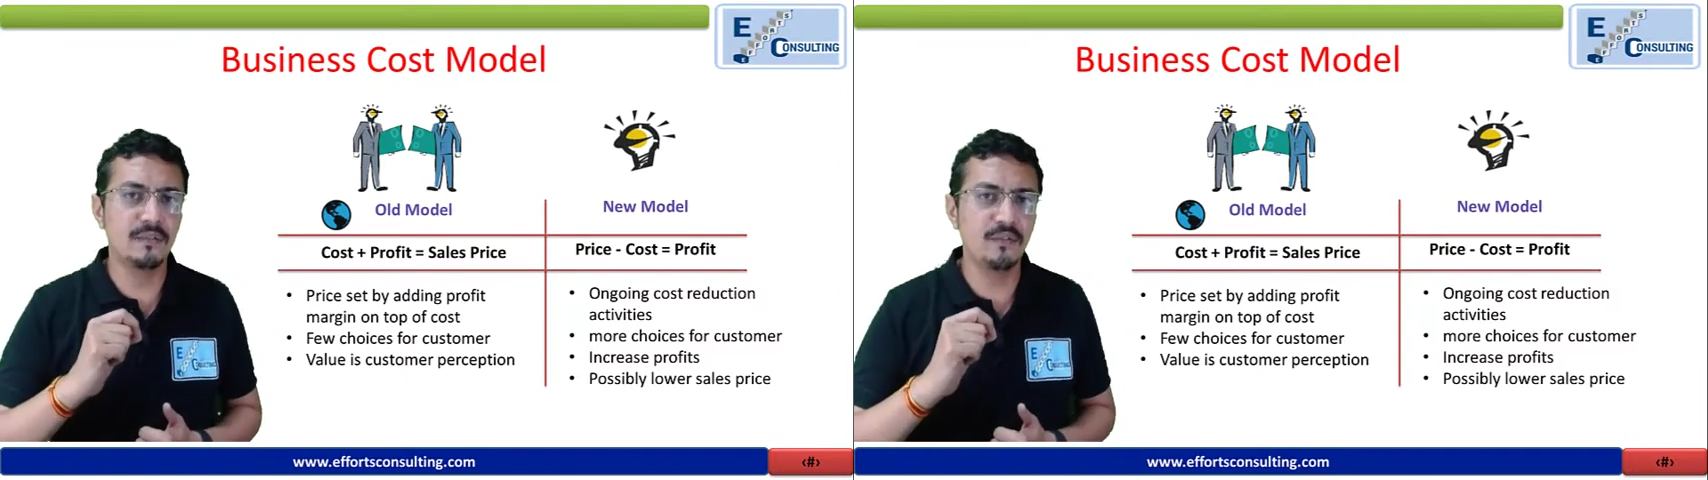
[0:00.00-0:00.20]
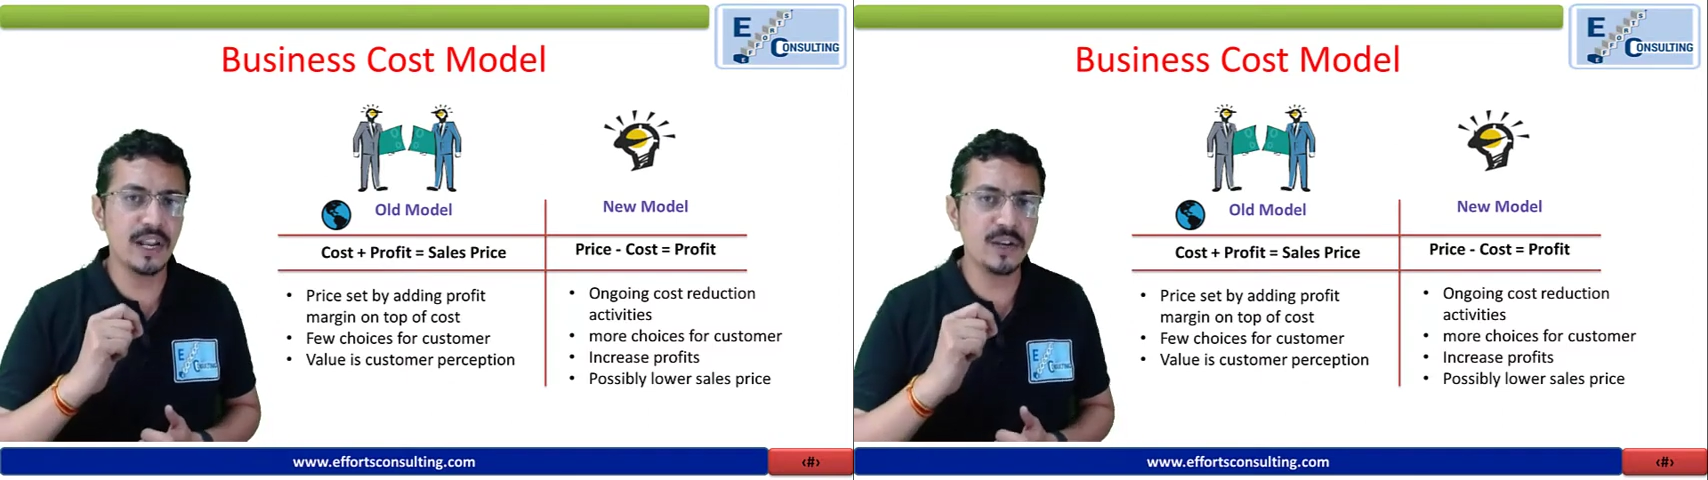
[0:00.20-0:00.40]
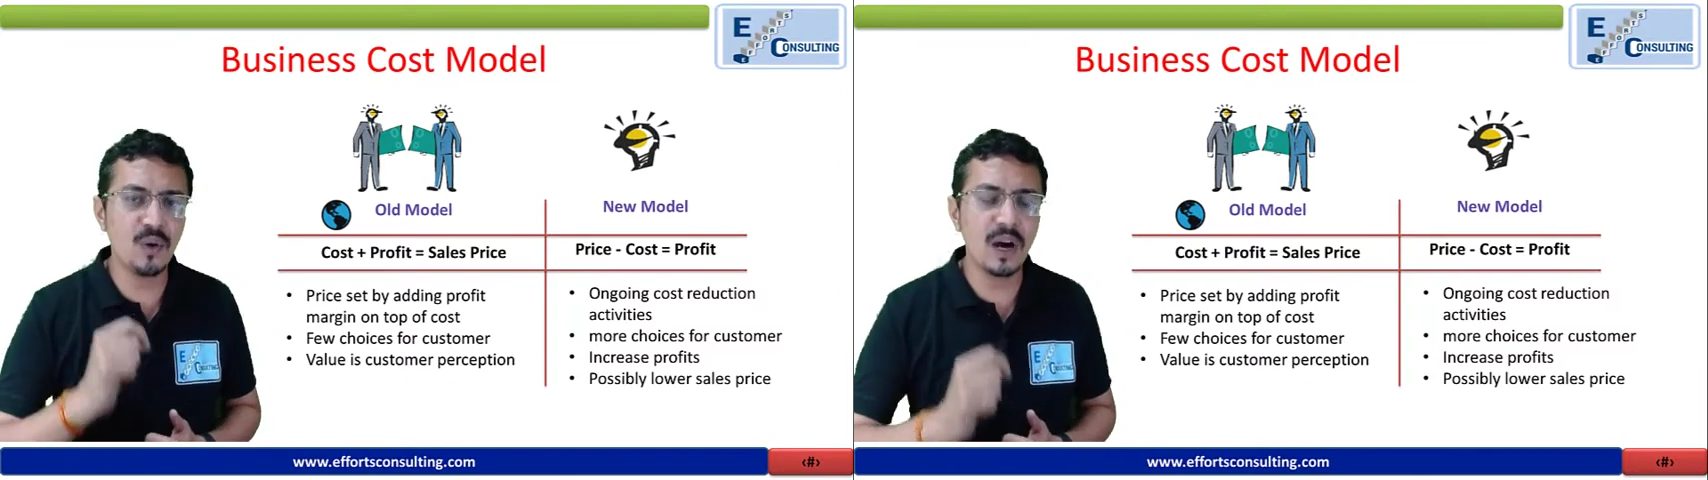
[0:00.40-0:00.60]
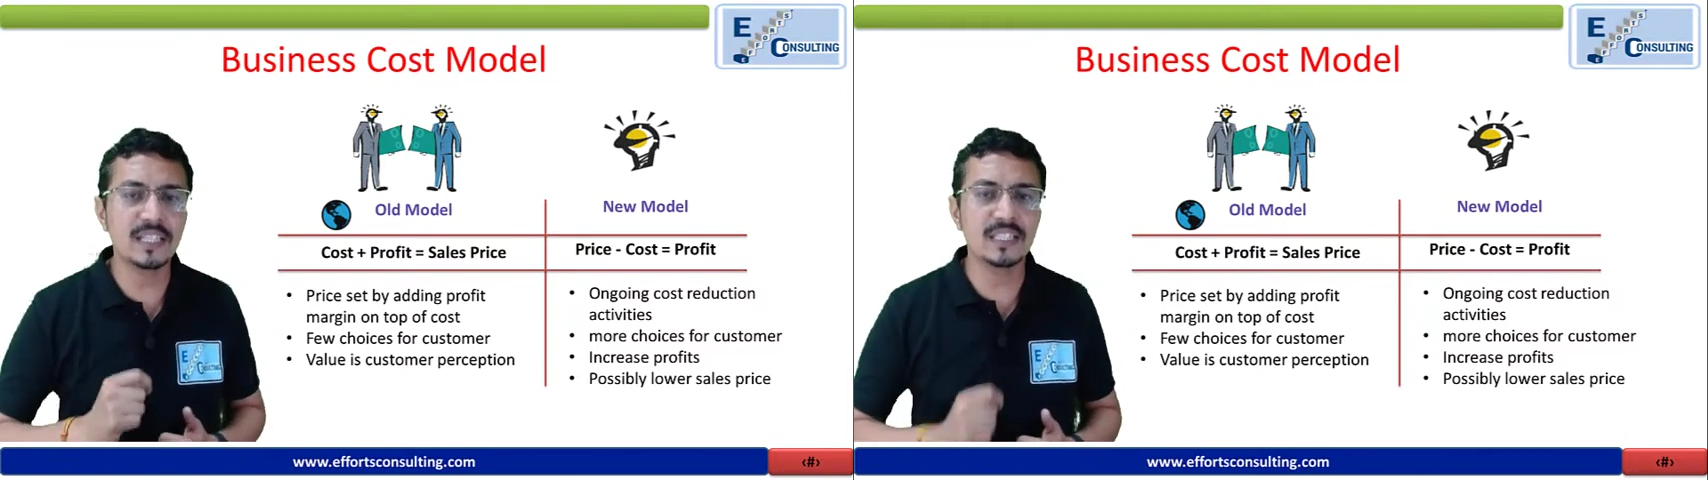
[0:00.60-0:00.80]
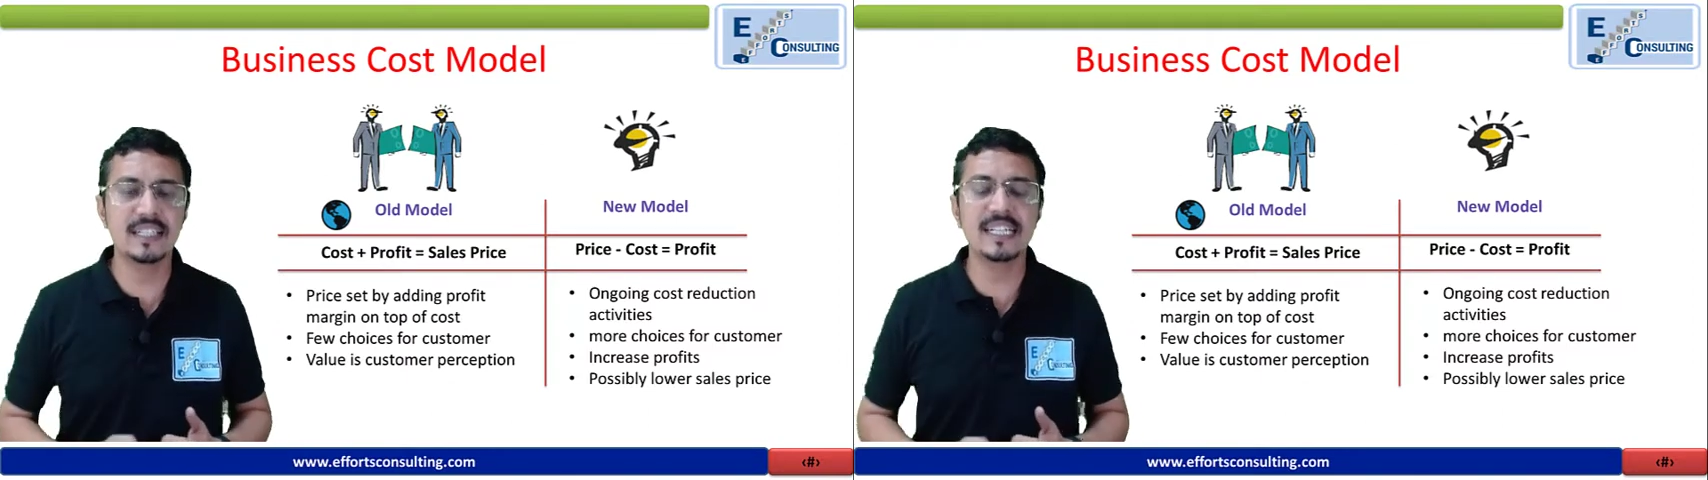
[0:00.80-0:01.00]
When you are
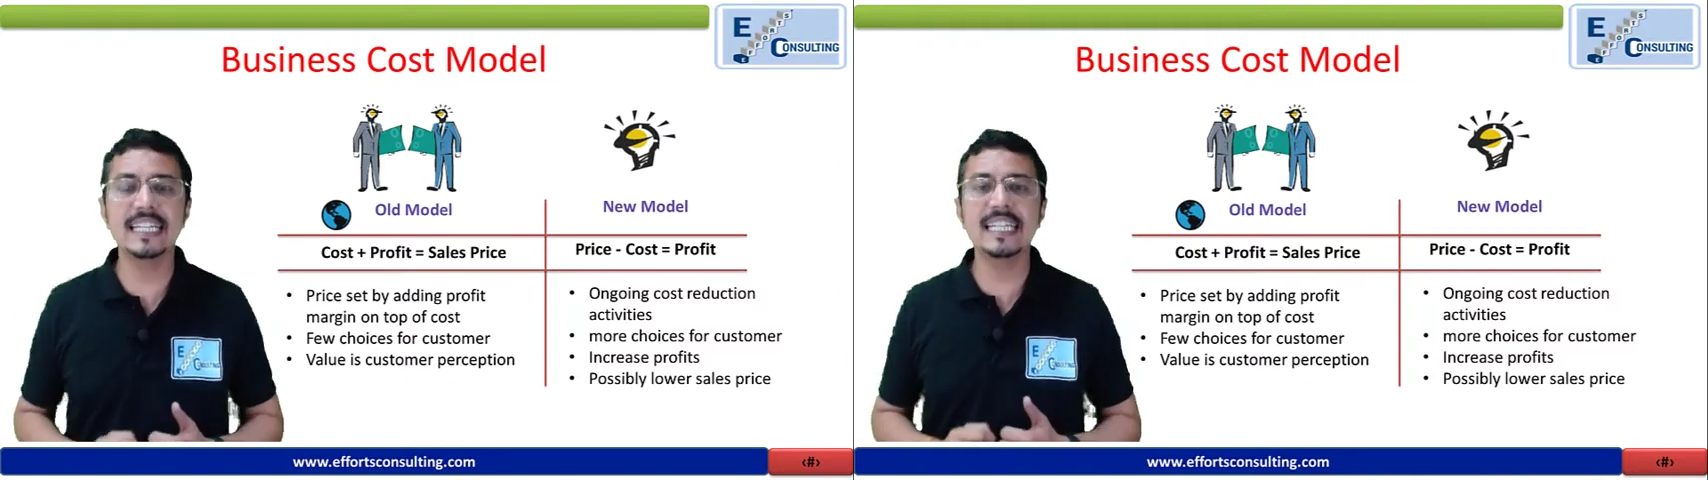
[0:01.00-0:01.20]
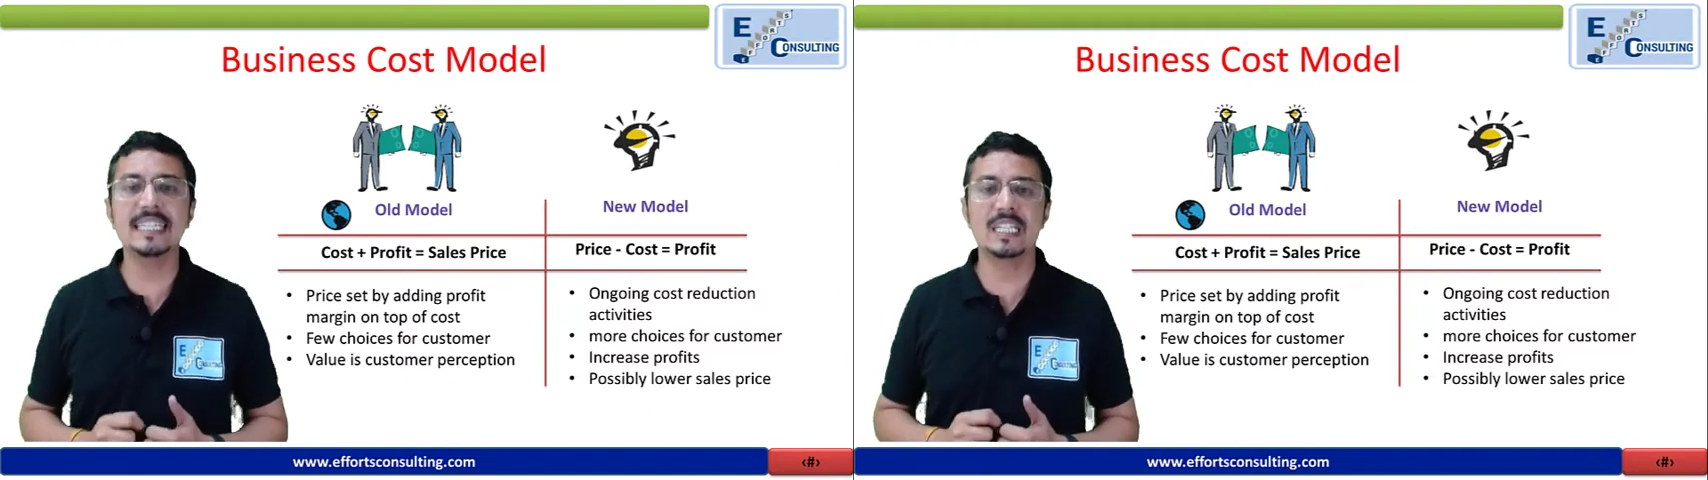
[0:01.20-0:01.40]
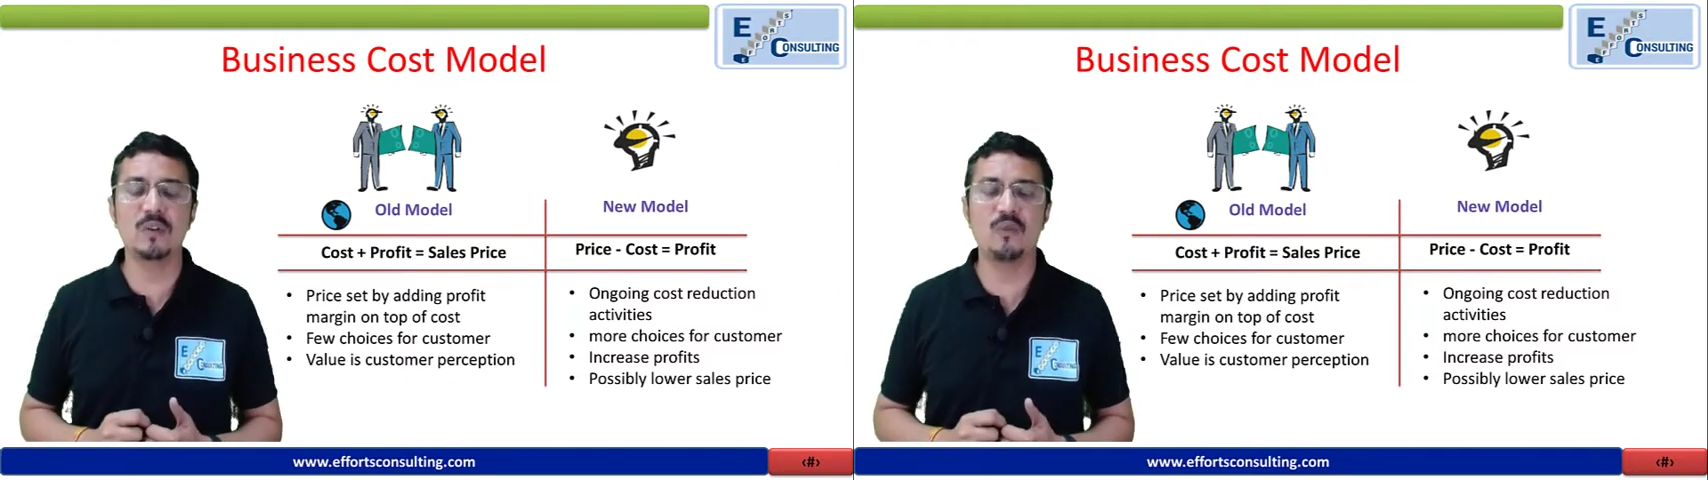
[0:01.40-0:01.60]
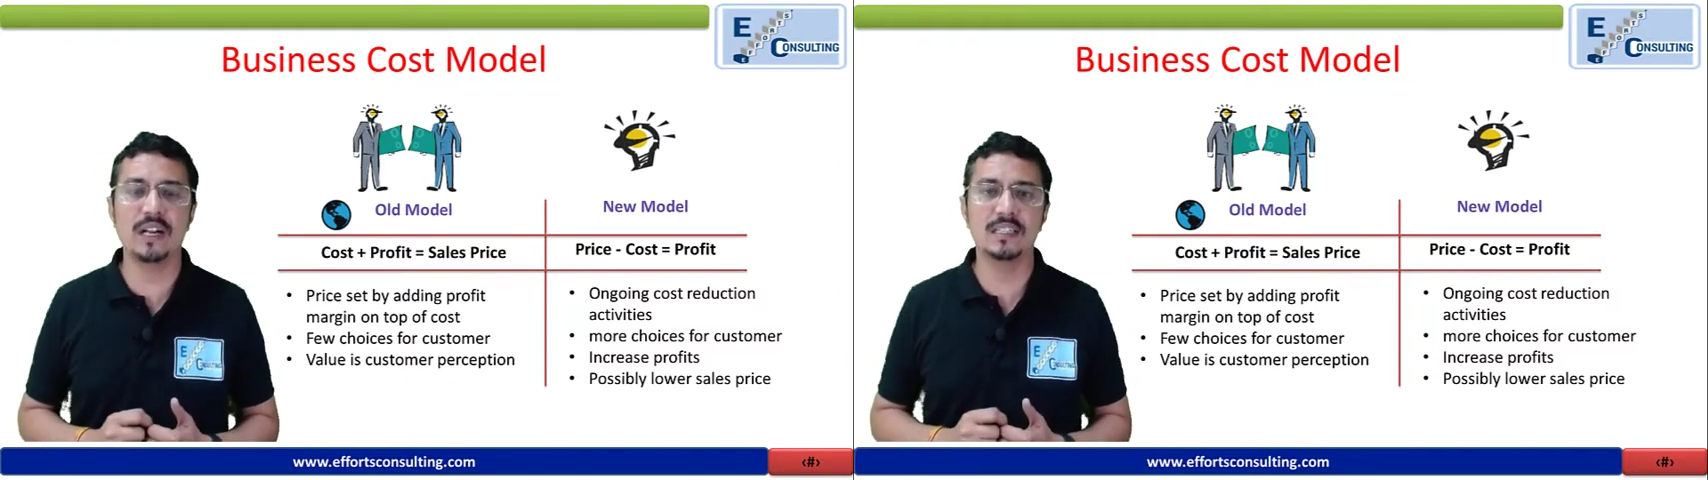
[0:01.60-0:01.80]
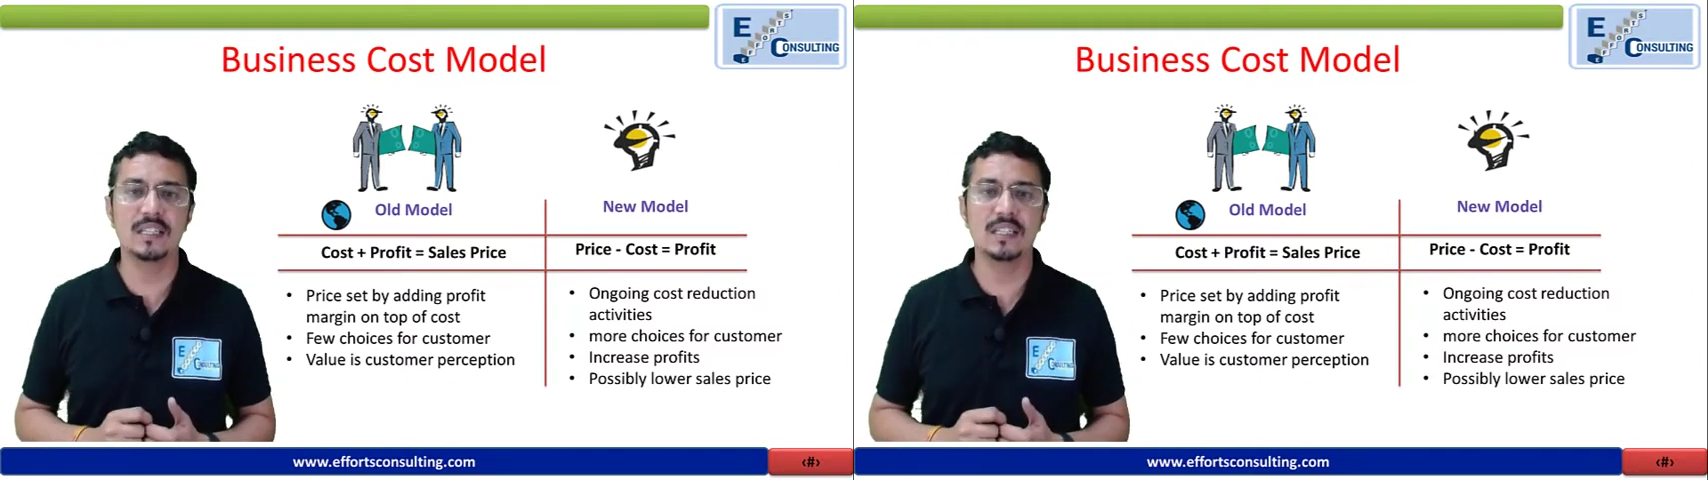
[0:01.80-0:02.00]
generating the
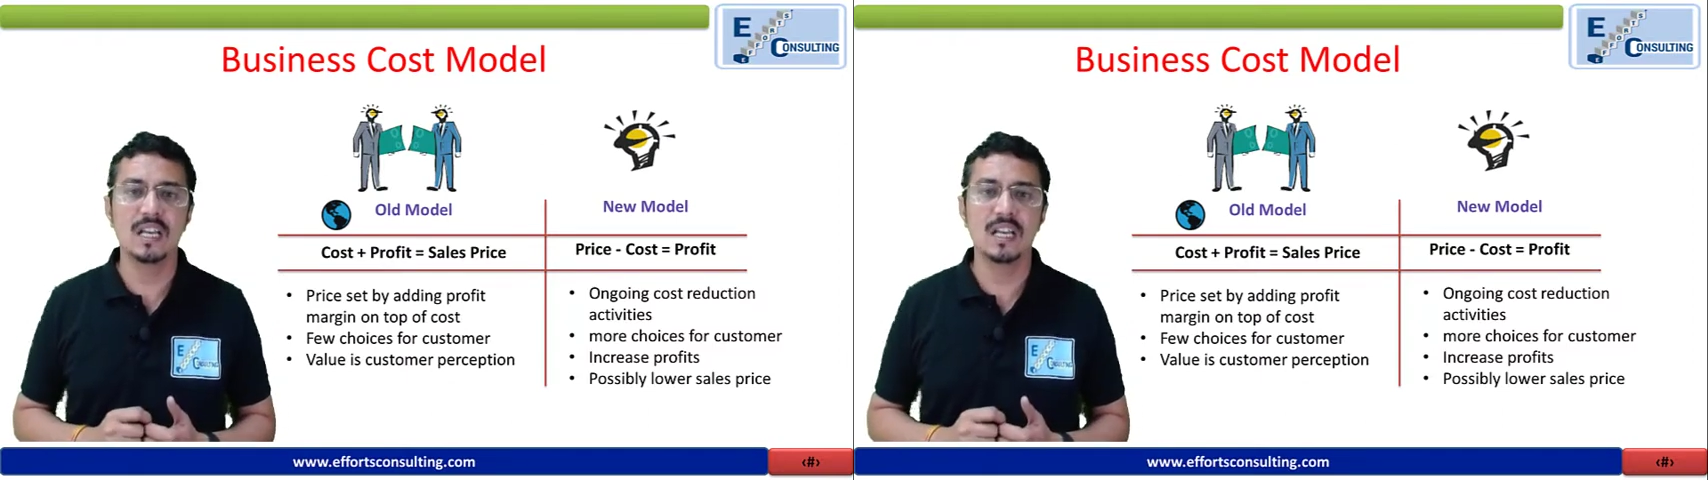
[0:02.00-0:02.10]
defects,